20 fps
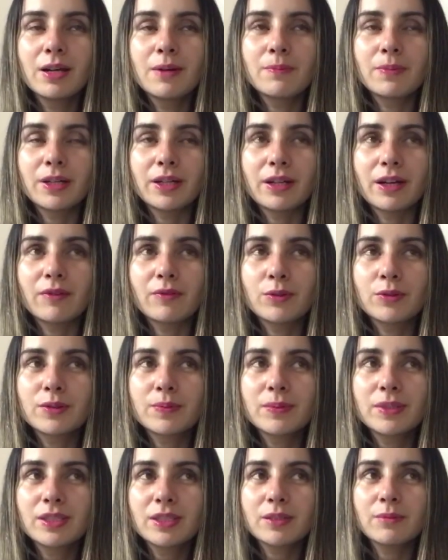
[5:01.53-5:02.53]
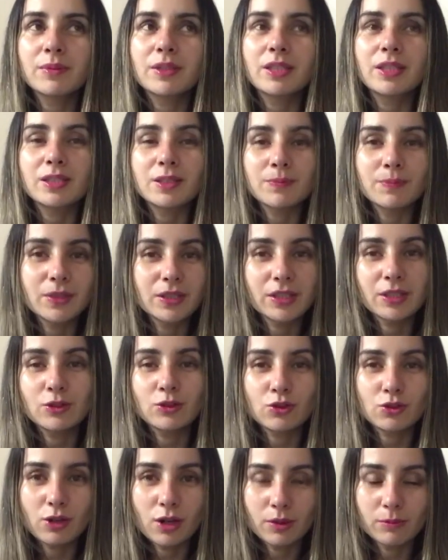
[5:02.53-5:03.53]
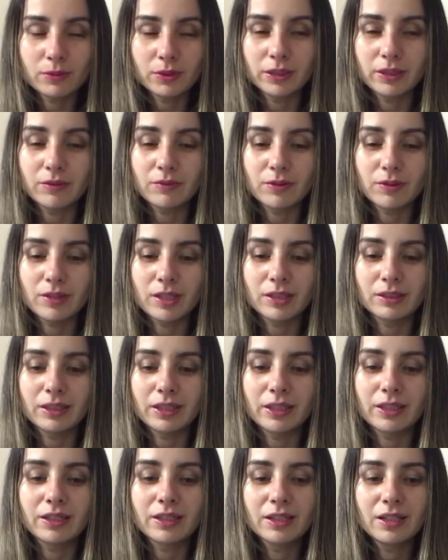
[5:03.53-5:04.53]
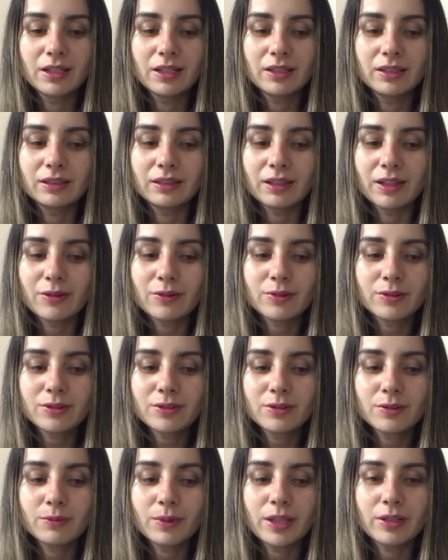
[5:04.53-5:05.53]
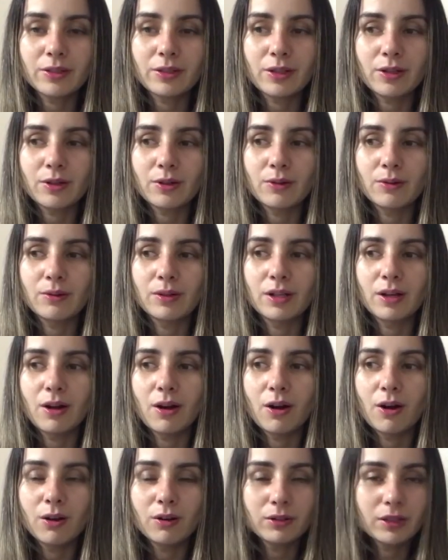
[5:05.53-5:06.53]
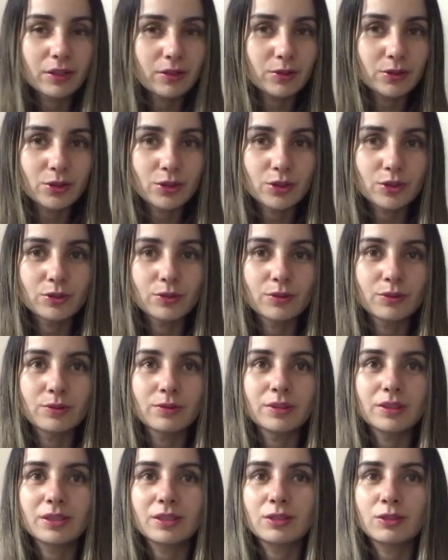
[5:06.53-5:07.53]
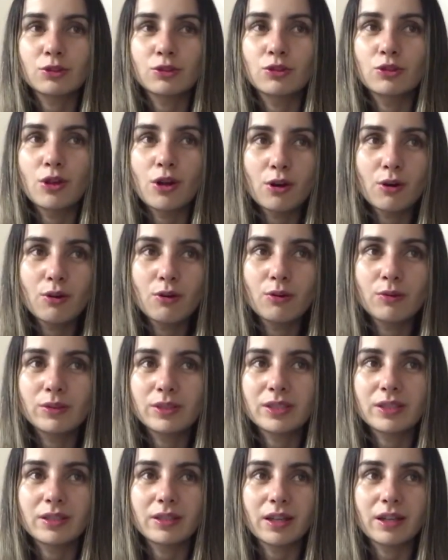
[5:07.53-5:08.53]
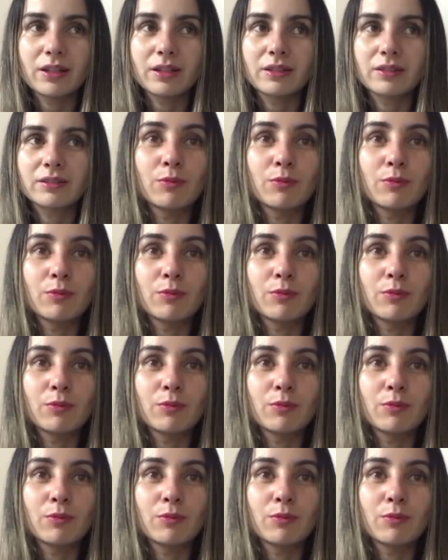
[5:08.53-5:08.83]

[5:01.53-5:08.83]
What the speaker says: But I've always been someone that has been a strong believer that like leather is the way to go, all leather shoes, no synthetic.